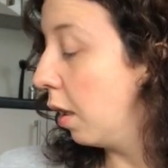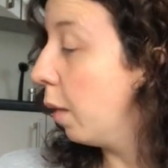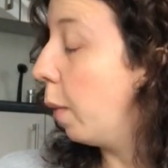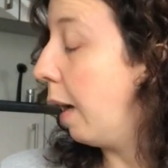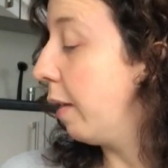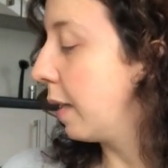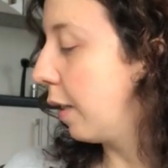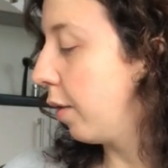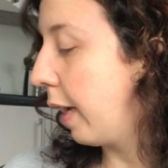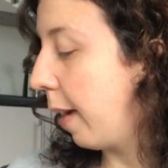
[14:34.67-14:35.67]
Wow, that's
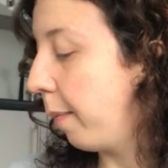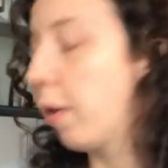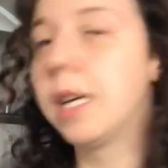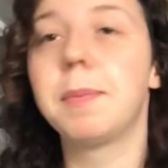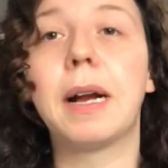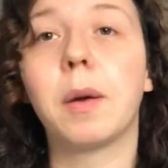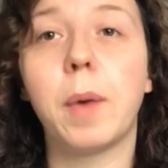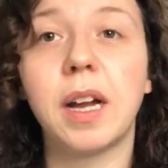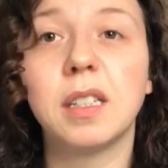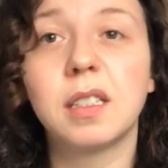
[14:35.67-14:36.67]
literally it. Grays, black and
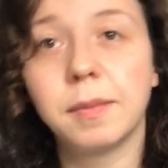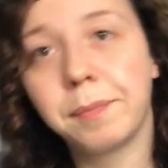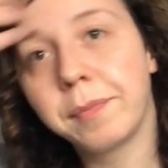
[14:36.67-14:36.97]
whites.